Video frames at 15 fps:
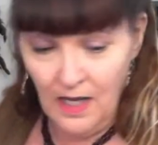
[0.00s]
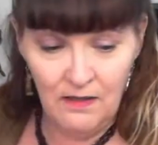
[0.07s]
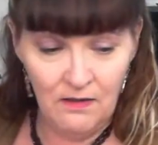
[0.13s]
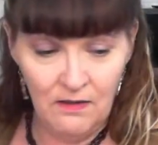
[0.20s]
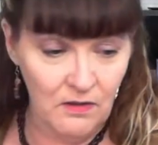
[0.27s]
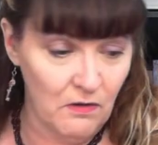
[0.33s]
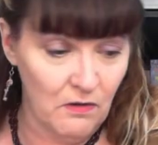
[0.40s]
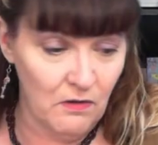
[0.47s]
I
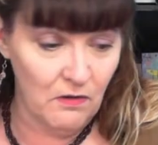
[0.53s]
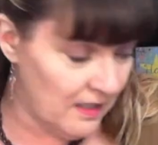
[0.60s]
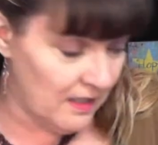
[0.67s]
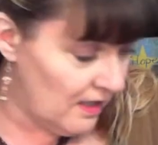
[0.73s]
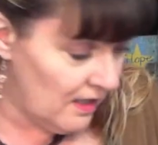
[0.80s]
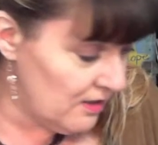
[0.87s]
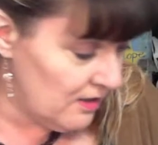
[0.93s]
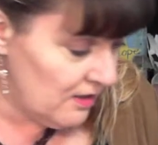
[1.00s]
don't know where
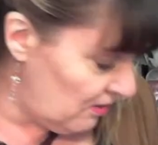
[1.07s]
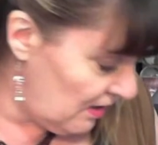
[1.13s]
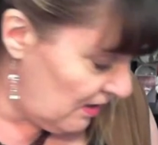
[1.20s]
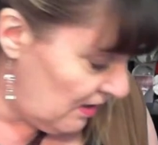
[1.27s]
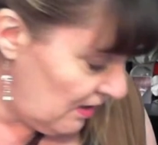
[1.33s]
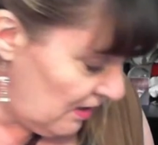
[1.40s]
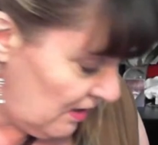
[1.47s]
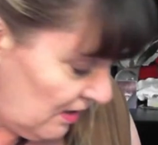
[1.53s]
my cards are.
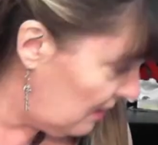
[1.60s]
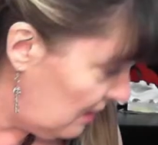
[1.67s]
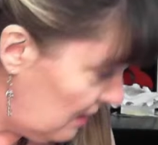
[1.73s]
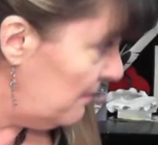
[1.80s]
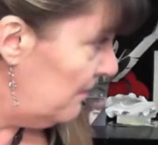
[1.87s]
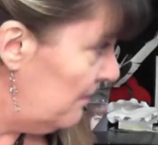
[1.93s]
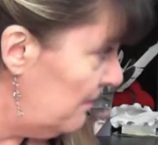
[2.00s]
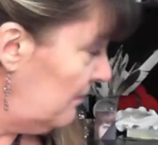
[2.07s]
You guys took
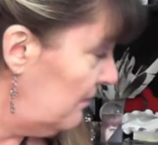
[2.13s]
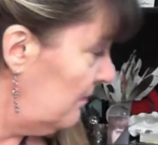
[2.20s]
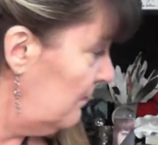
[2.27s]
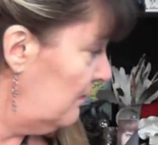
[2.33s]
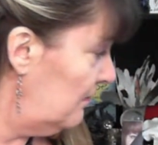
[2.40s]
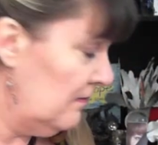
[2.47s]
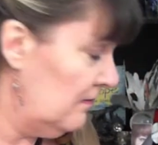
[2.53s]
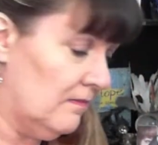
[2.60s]
them?
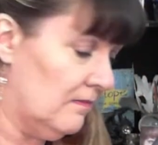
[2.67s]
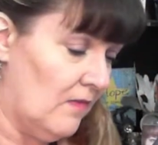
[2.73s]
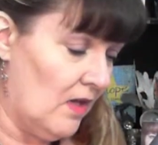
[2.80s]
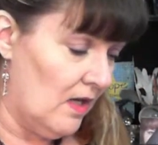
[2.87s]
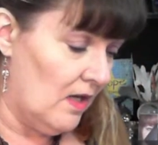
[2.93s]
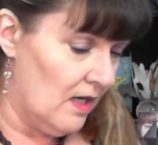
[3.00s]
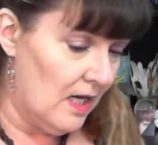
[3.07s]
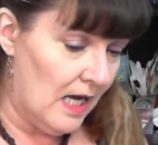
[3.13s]

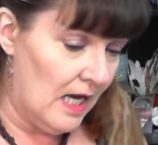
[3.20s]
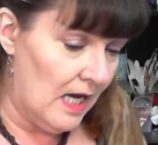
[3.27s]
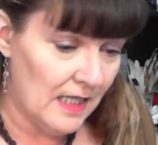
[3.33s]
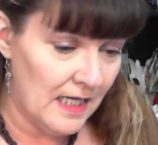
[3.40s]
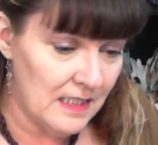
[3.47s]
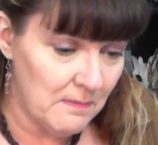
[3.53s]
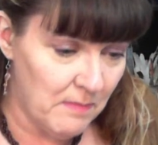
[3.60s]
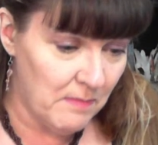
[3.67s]
I'd
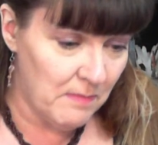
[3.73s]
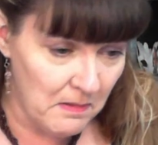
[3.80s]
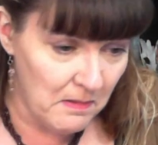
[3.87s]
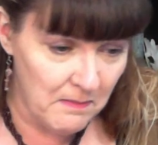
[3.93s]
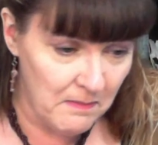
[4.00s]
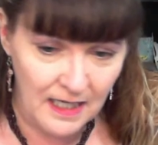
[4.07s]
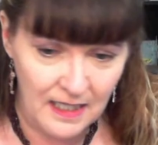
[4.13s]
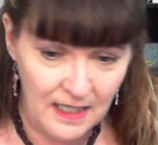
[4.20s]
like to pop
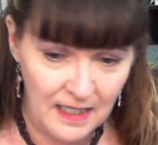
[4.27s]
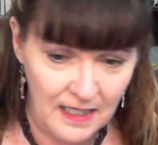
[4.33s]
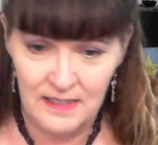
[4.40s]
them back and